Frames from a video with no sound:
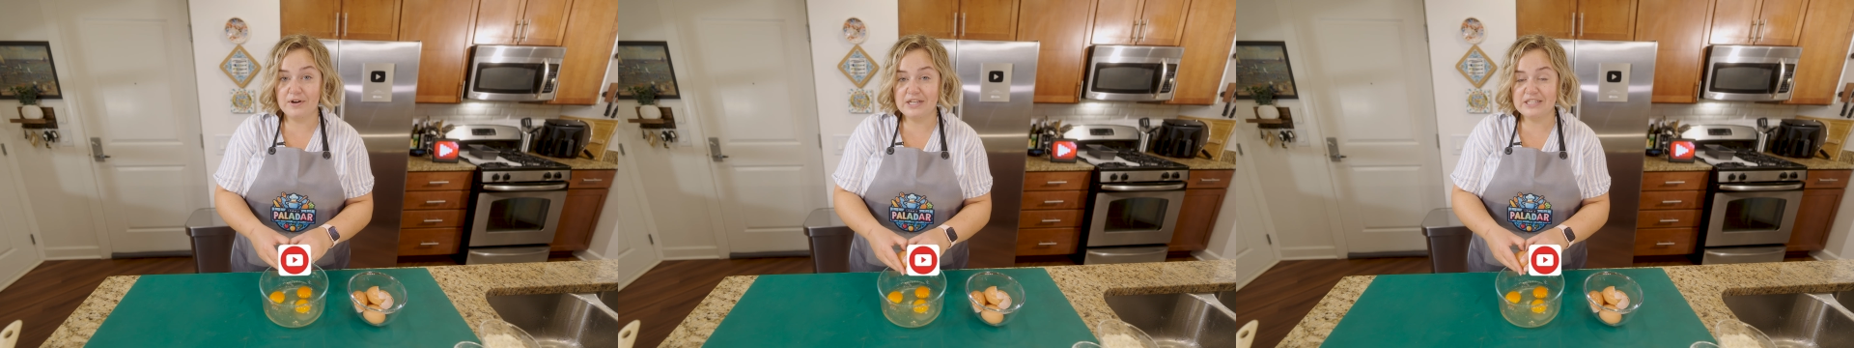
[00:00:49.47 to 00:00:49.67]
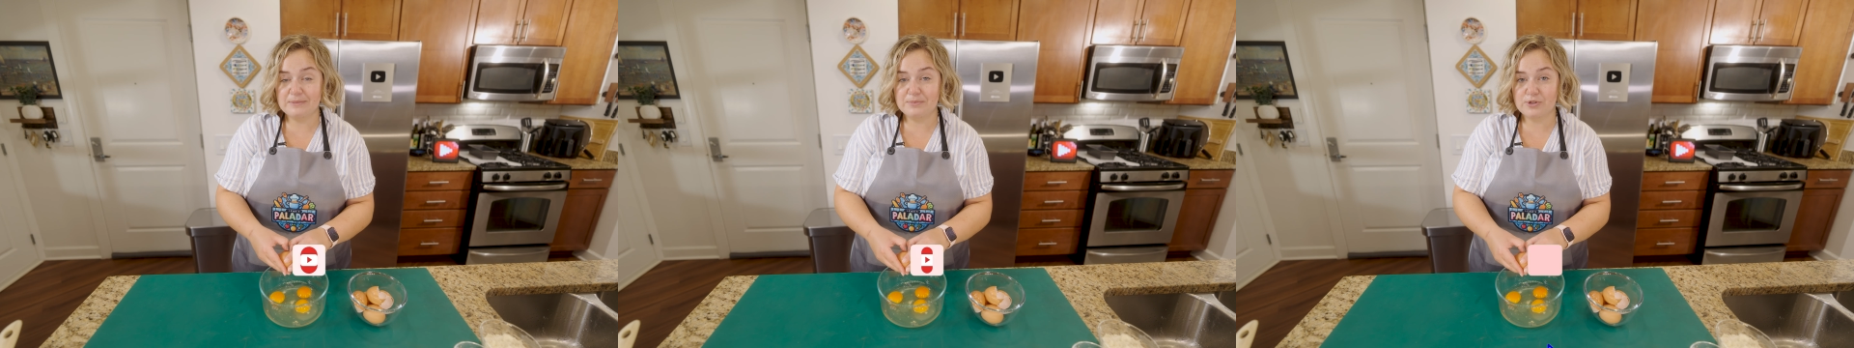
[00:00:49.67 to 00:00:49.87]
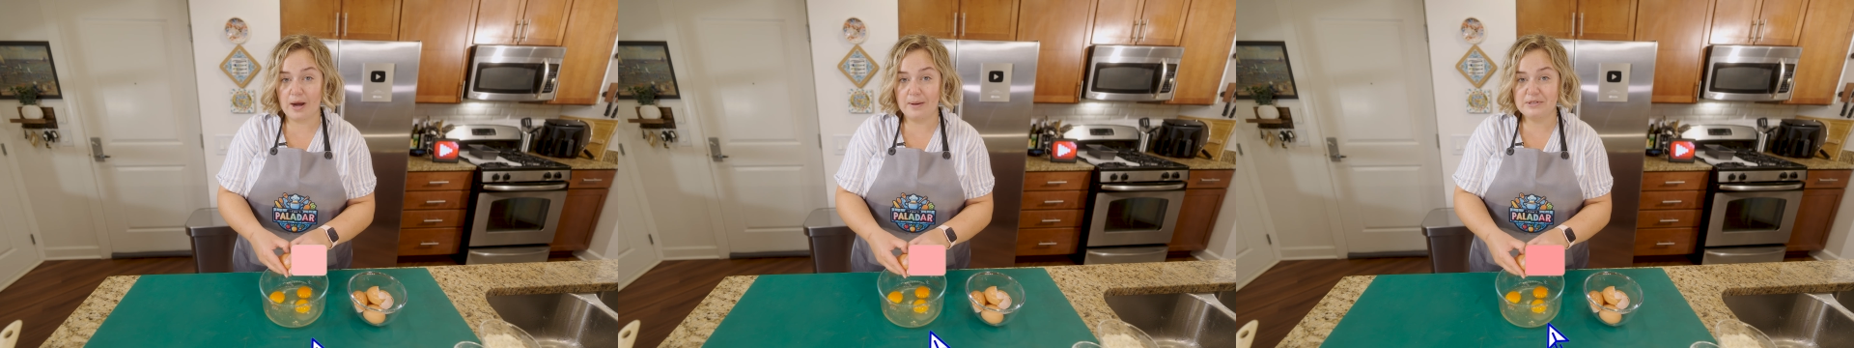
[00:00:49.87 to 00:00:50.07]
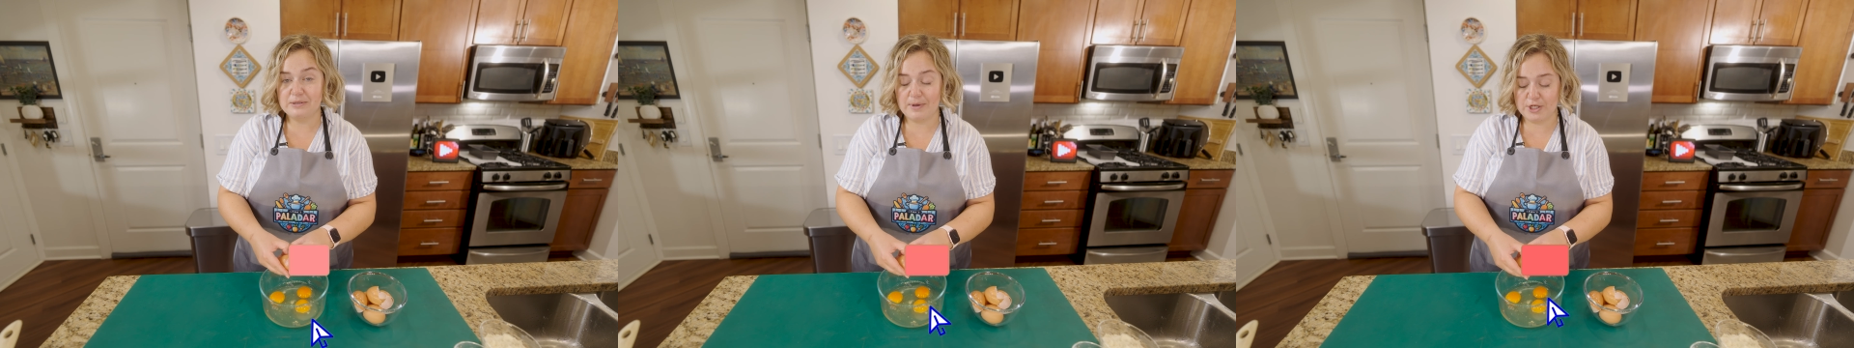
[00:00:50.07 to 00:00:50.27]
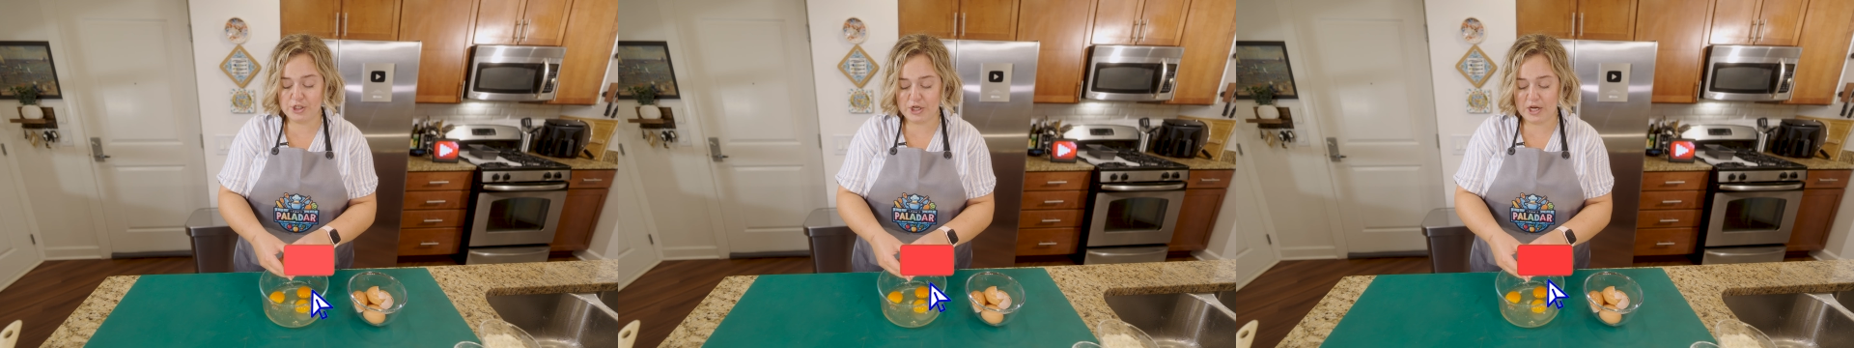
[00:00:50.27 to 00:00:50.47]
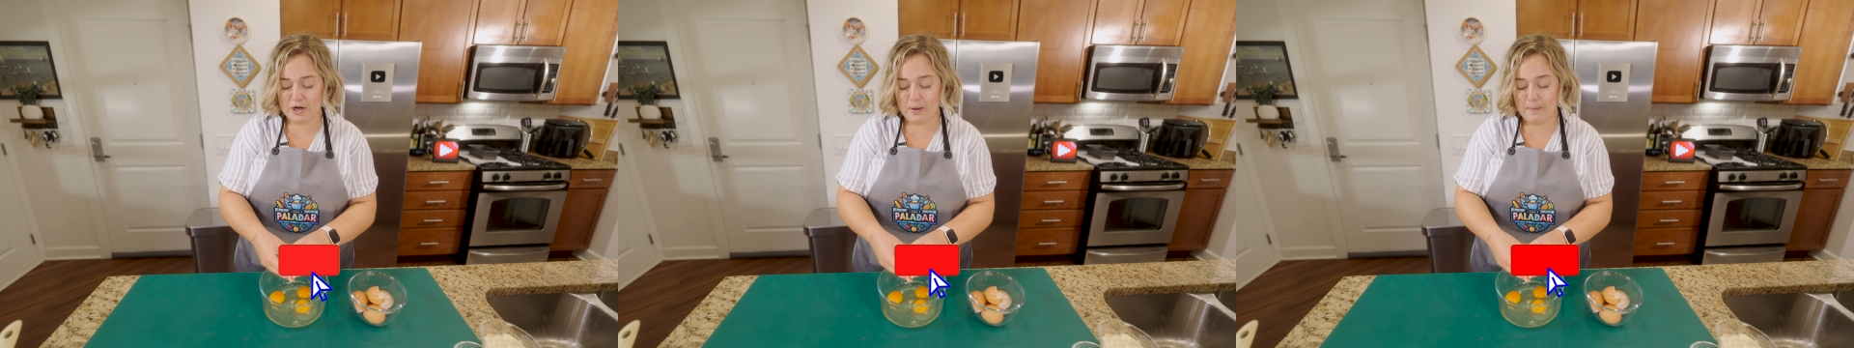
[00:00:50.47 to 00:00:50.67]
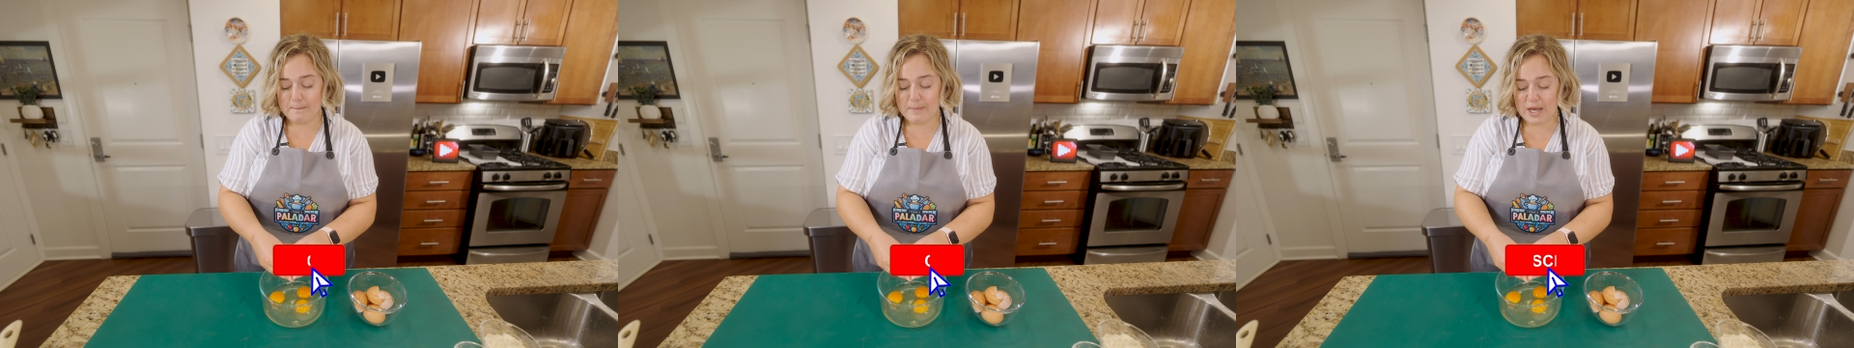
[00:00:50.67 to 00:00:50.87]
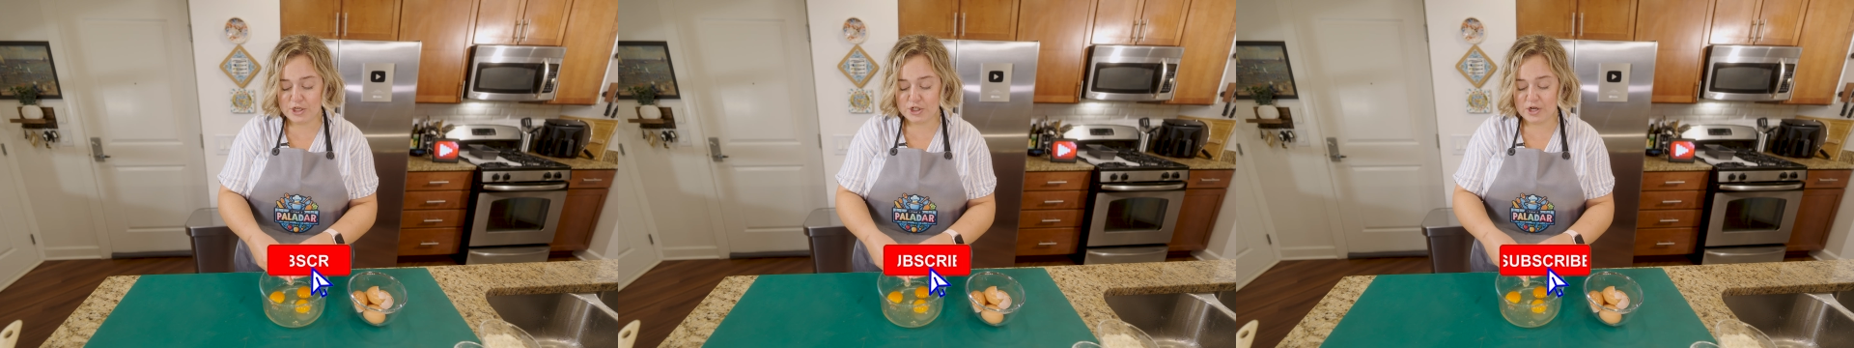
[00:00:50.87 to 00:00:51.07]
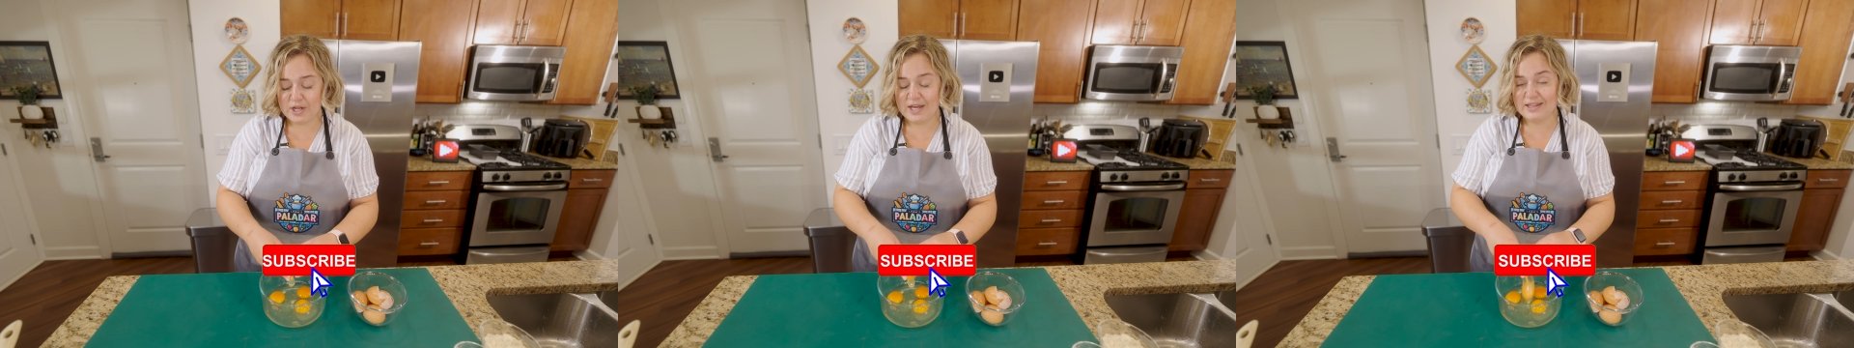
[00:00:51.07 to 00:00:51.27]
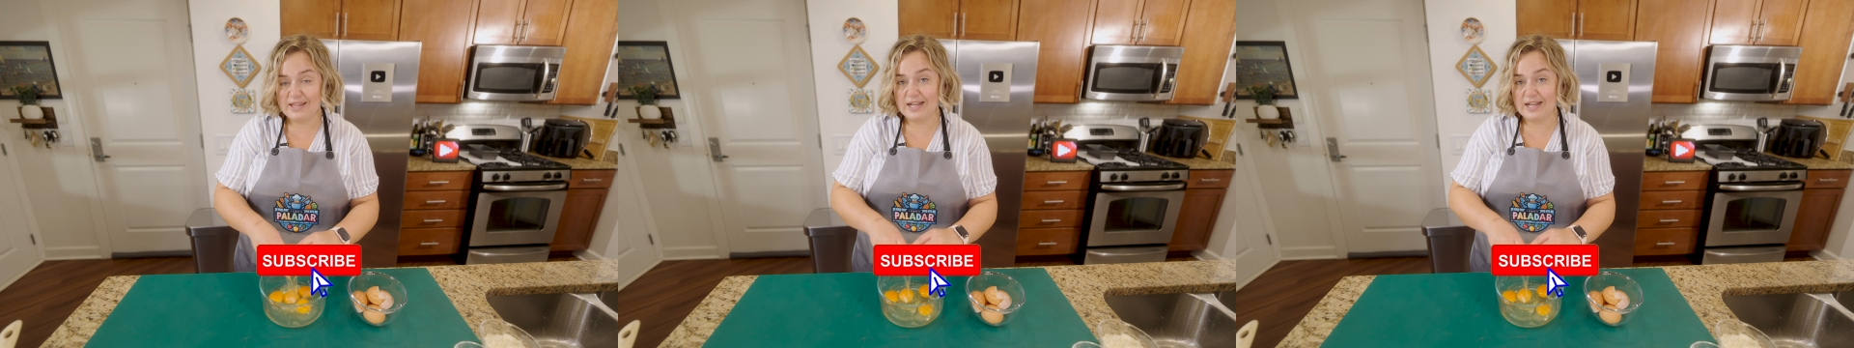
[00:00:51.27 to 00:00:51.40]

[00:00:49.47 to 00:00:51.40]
already subscribed to my channel, make sure to hit